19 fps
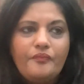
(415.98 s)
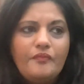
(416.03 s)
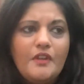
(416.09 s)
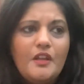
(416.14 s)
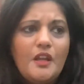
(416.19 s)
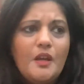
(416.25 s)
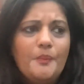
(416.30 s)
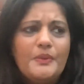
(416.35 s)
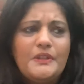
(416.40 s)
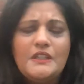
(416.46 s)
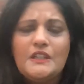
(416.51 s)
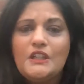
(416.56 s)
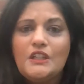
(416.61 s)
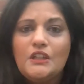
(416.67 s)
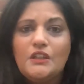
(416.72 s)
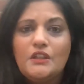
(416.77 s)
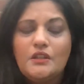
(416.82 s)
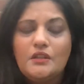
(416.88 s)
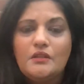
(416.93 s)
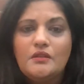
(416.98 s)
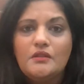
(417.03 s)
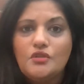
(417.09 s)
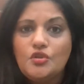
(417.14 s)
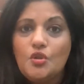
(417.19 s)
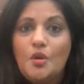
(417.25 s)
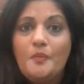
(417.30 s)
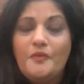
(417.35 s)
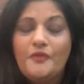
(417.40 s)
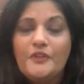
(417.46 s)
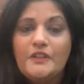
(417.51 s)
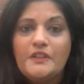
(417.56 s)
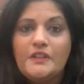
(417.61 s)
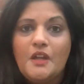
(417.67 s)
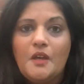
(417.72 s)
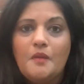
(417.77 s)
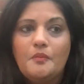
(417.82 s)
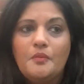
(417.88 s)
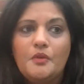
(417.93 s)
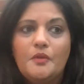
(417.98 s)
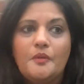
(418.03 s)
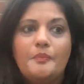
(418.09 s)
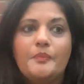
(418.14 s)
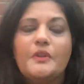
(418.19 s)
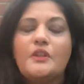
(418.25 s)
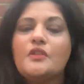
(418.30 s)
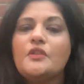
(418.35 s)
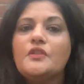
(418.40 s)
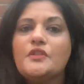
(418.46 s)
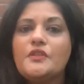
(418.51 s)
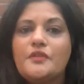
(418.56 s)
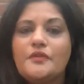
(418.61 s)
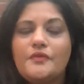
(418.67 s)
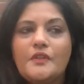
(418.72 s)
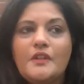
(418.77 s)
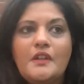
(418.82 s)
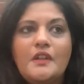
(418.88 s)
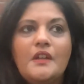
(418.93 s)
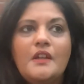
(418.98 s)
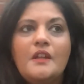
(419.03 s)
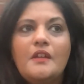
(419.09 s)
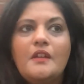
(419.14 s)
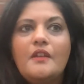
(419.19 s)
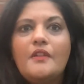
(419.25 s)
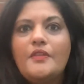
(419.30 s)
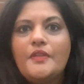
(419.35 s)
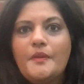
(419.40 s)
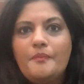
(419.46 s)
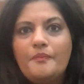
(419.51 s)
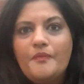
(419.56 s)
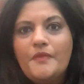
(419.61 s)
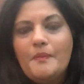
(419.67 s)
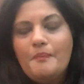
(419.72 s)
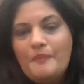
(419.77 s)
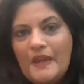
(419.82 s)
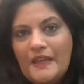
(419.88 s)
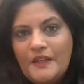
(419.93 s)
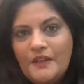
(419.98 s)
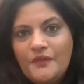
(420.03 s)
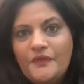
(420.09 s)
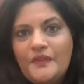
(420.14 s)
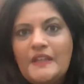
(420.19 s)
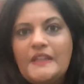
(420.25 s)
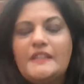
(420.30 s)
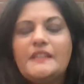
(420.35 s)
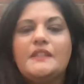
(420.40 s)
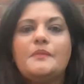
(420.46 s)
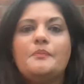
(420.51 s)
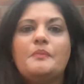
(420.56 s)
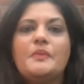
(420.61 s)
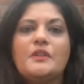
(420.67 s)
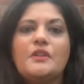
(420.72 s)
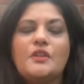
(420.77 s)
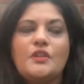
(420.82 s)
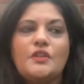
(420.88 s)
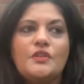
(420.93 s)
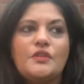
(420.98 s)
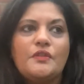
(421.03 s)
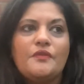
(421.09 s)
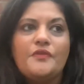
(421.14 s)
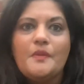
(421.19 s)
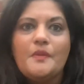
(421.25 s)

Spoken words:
a particular job, for example, because of the benefits, because of the